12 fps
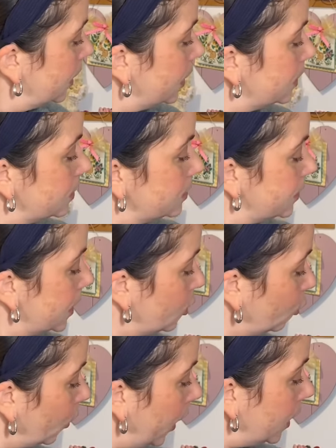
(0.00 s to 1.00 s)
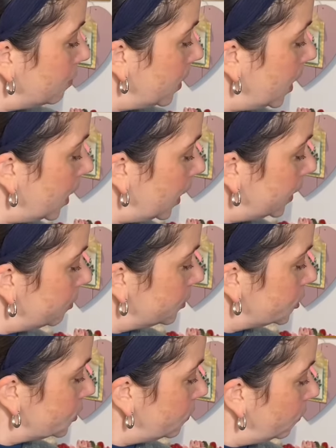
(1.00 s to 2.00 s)
it does say grandma on it,
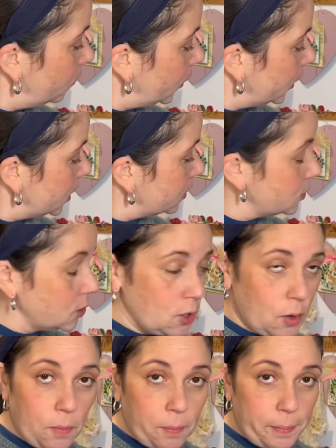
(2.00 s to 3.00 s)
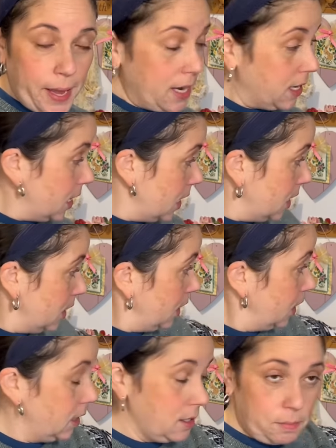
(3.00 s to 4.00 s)
which is funny because, you know, Betty
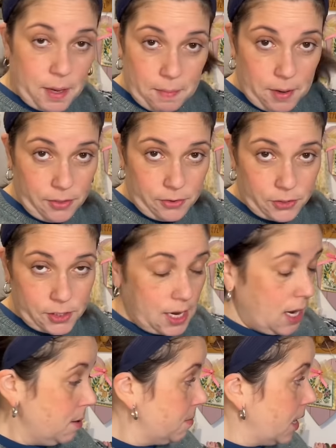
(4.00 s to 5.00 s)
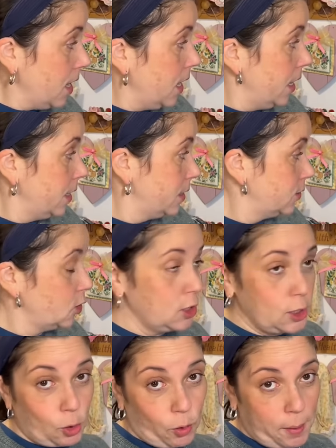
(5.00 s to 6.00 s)
is my mother's name and she's
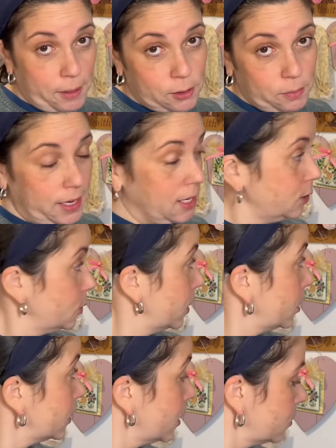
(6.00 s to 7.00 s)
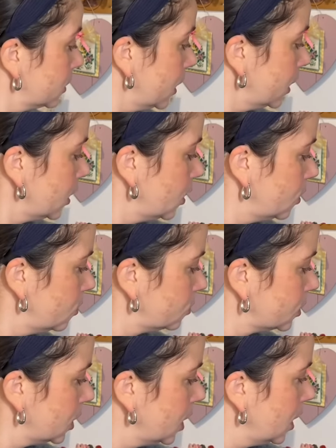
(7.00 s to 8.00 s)
the grandma to my kids. So I thought that was kind of
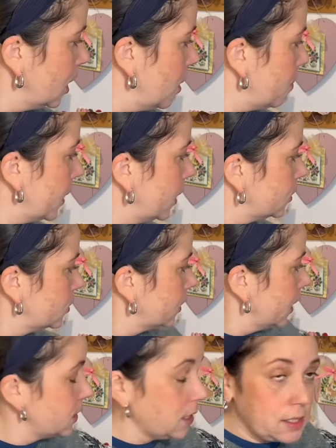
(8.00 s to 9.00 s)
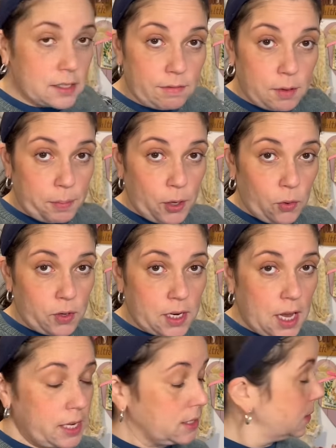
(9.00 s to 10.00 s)
cute. But I also liked it because of the polka
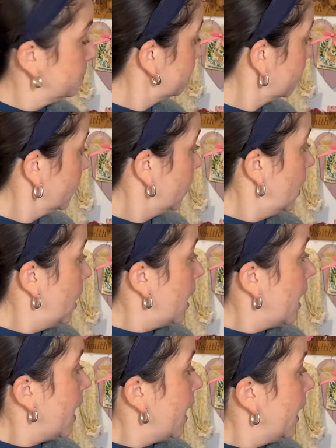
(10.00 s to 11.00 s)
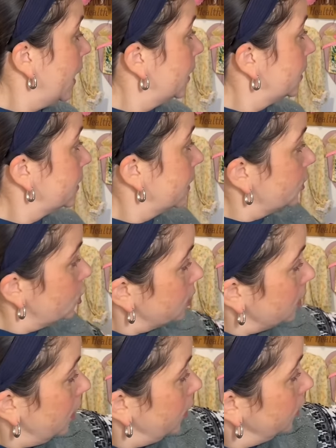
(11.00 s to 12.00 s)
dots. And then she's
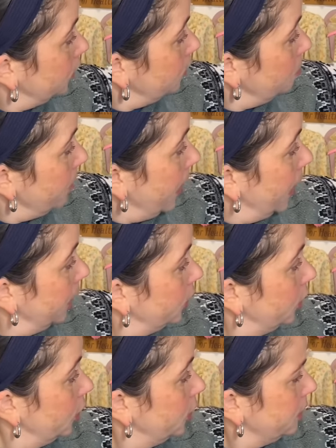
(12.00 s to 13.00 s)
got her little banner